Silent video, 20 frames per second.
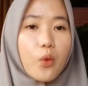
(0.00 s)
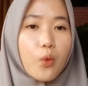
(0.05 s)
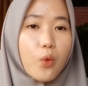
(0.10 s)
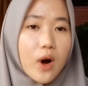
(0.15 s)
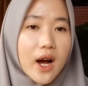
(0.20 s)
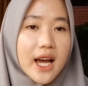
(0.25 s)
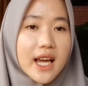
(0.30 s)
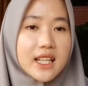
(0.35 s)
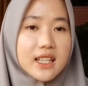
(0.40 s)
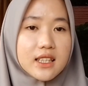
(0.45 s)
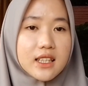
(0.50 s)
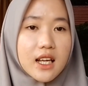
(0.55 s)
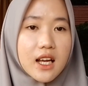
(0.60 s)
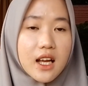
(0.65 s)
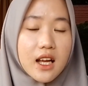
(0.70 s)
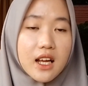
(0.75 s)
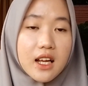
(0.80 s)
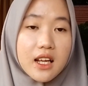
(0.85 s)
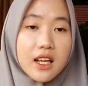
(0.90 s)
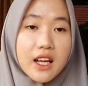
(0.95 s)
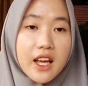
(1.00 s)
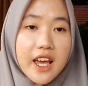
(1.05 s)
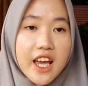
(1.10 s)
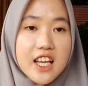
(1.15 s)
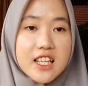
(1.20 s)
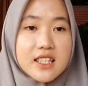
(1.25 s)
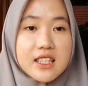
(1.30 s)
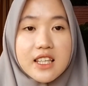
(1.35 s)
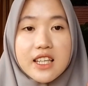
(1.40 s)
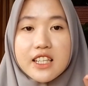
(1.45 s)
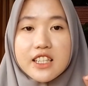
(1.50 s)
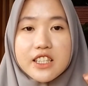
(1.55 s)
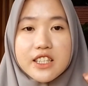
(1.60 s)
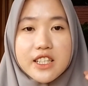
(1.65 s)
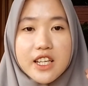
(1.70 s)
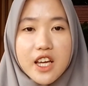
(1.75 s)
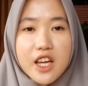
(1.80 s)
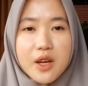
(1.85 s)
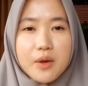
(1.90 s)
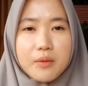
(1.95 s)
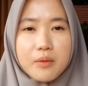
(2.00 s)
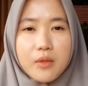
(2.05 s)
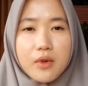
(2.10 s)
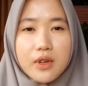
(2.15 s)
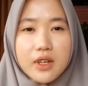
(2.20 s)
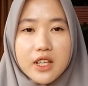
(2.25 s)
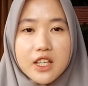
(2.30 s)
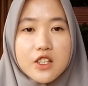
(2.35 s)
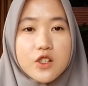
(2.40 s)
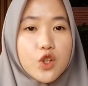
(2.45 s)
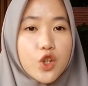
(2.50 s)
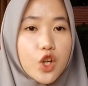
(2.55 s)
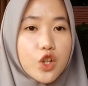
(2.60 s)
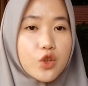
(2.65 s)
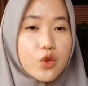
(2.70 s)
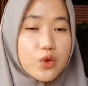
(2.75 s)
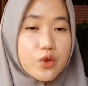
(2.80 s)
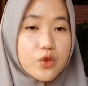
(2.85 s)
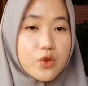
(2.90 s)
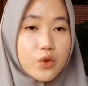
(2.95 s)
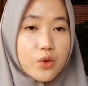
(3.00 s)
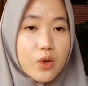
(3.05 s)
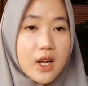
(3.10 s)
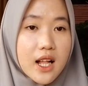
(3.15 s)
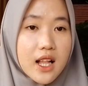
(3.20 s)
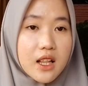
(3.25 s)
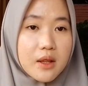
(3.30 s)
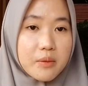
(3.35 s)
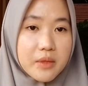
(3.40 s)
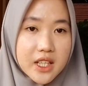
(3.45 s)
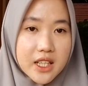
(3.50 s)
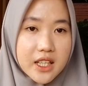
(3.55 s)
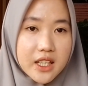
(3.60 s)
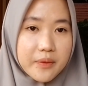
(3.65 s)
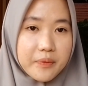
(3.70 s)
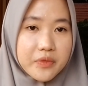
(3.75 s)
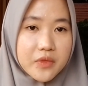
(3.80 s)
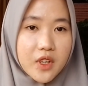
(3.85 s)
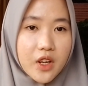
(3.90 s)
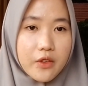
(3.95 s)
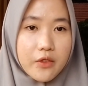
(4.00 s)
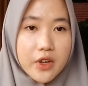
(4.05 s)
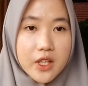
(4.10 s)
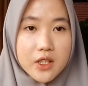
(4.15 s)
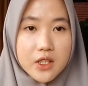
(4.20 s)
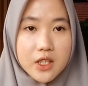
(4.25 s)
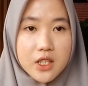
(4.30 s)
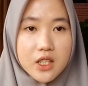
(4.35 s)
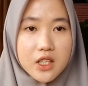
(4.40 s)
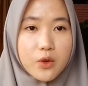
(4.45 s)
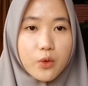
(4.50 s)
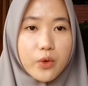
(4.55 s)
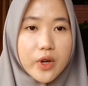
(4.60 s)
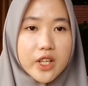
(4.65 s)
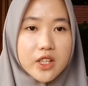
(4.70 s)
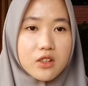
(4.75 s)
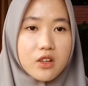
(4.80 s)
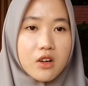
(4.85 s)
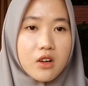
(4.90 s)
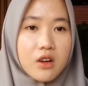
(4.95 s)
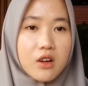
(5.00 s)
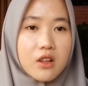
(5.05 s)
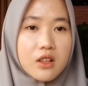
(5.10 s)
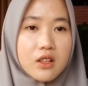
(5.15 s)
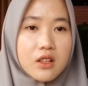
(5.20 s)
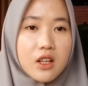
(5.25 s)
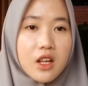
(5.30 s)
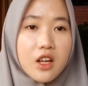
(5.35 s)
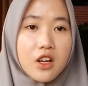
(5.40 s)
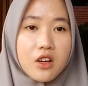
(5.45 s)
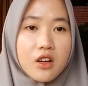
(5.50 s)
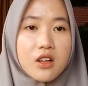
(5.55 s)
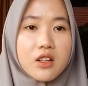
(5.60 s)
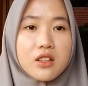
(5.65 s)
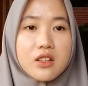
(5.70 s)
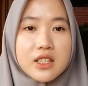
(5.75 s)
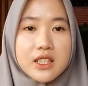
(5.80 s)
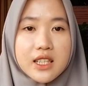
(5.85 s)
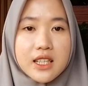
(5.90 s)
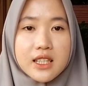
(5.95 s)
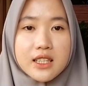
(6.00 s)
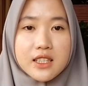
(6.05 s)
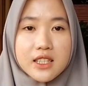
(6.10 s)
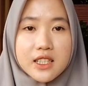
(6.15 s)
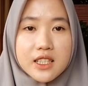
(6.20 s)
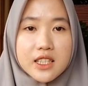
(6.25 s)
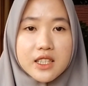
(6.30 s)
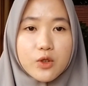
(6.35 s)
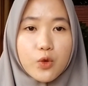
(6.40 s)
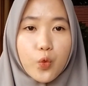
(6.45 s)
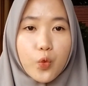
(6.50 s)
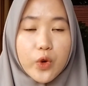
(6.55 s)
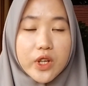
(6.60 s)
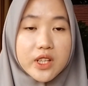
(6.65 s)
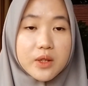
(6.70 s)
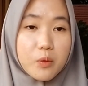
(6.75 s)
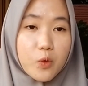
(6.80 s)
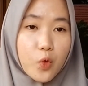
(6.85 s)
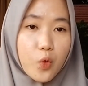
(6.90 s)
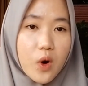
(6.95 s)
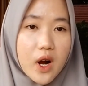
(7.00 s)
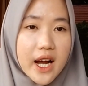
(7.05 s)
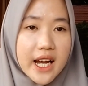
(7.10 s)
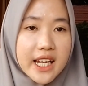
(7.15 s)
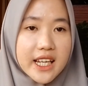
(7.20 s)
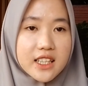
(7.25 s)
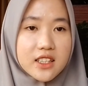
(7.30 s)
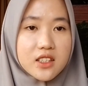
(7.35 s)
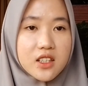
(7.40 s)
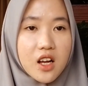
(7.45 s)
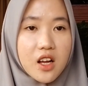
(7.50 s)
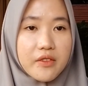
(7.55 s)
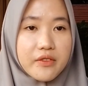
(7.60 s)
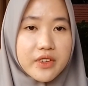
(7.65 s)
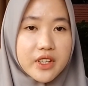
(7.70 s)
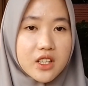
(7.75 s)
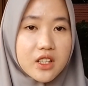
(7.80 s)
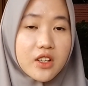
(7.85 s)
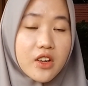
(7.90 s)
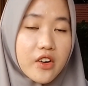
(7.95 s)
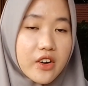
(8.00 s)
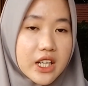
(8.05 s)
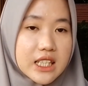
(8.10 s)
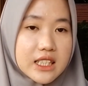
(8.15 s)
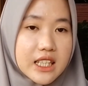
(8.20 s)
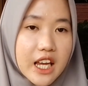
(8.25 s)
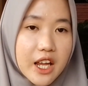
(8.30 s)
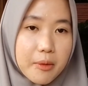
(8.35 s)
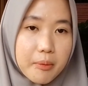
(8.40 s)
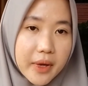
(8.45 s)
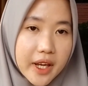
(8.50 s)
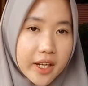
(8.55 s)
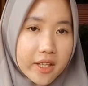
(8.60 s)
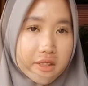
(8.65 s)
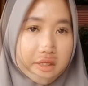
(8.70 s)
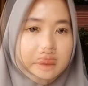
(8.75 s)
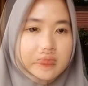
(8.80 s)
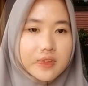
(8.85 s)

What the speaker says: white has in them is not usual meaning. Rather, when collocated with wine, coffee, noise, and man.